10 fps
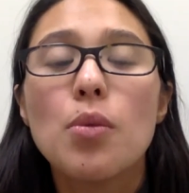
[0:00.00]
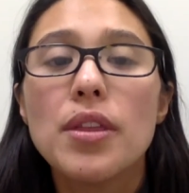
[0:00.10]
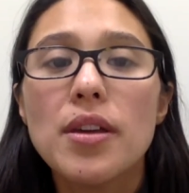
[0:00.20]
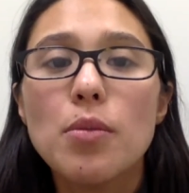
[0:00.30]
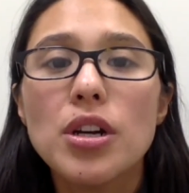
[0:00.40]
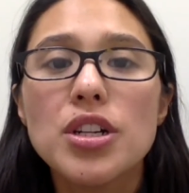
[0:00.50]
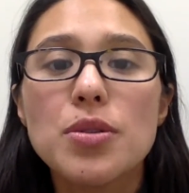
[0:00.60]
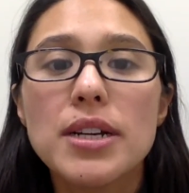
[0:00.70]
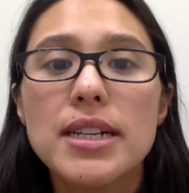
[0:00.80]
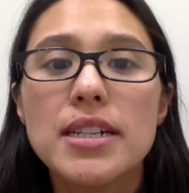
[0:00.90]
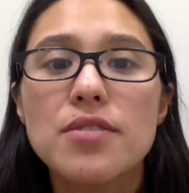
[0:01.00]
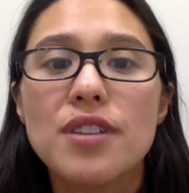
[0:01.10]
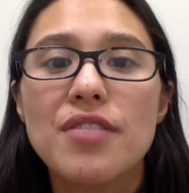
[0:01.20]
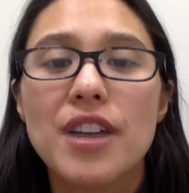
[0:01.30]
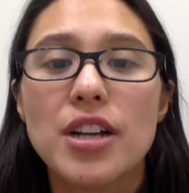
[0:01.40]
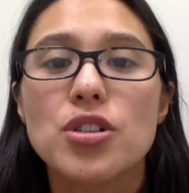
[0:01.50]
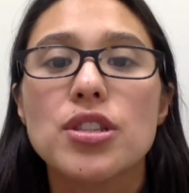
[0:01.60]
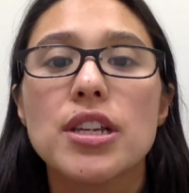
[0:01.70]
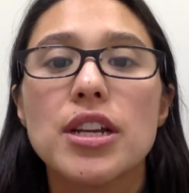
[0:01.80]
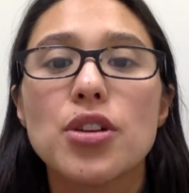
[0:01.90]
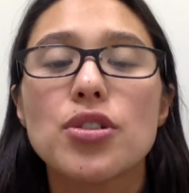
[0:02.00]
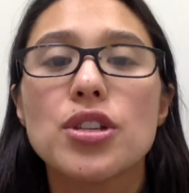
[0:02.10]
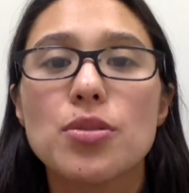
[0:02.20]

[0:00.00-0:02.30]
We then wanted to identify factors that increase